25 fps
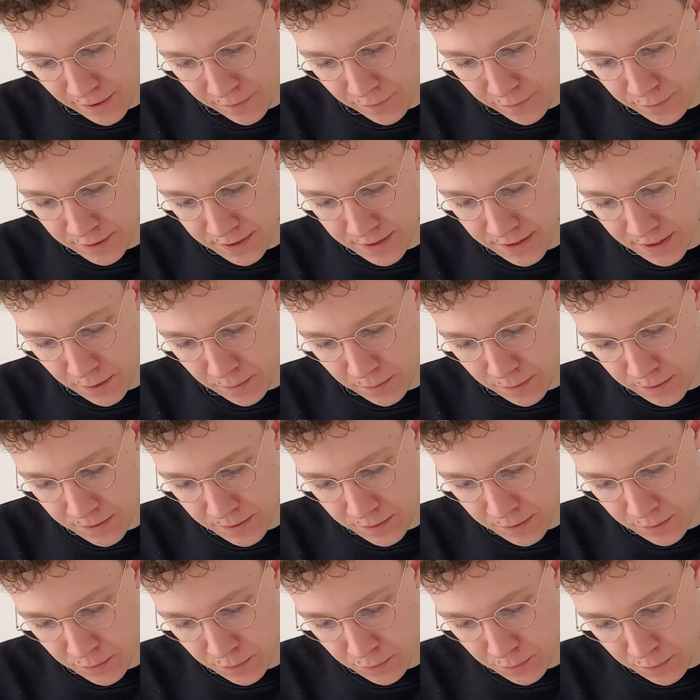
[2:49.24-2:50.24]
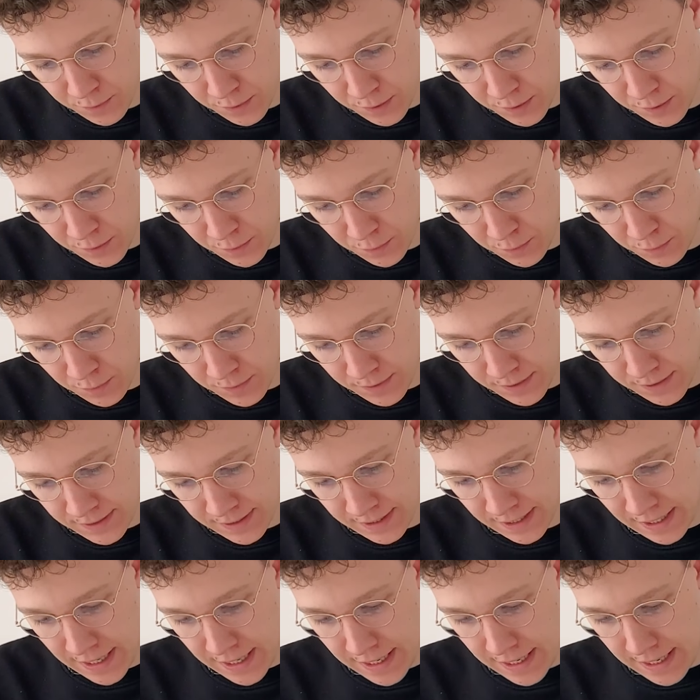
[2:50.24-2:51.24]
first idea was to
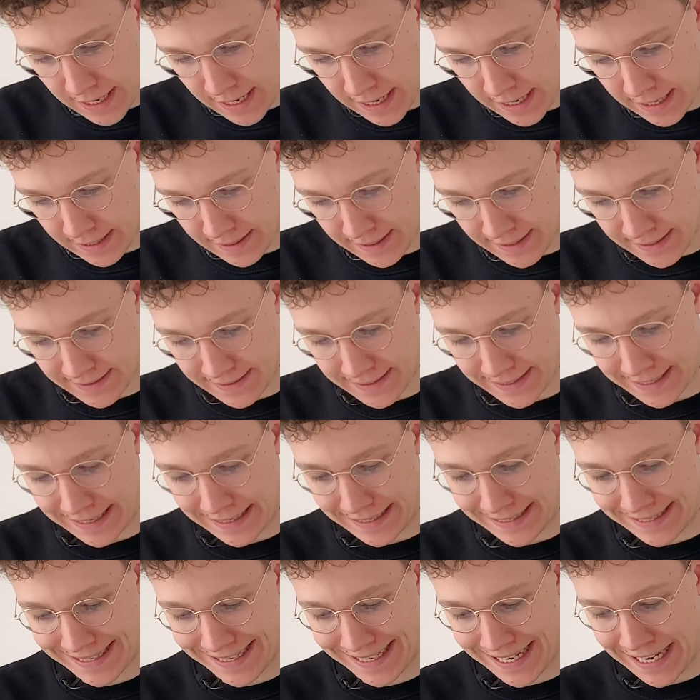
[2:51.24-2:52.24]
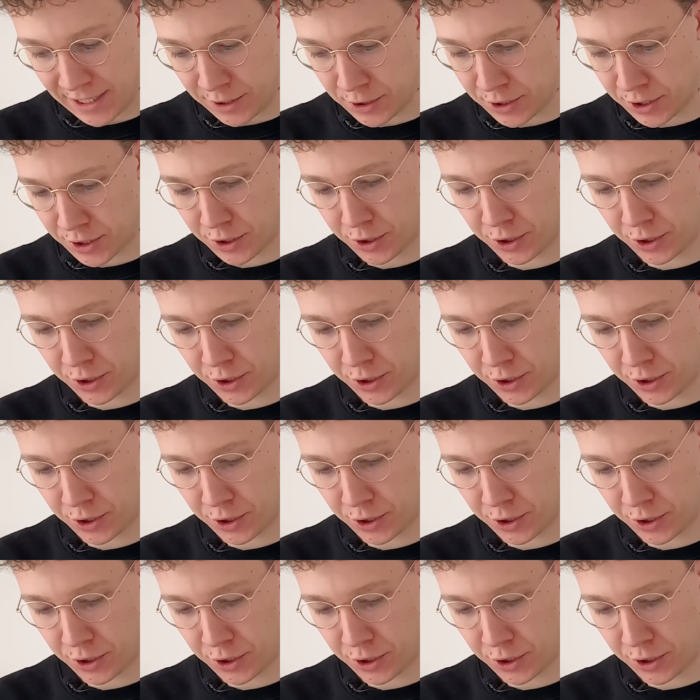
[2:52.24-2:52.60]
use this sketched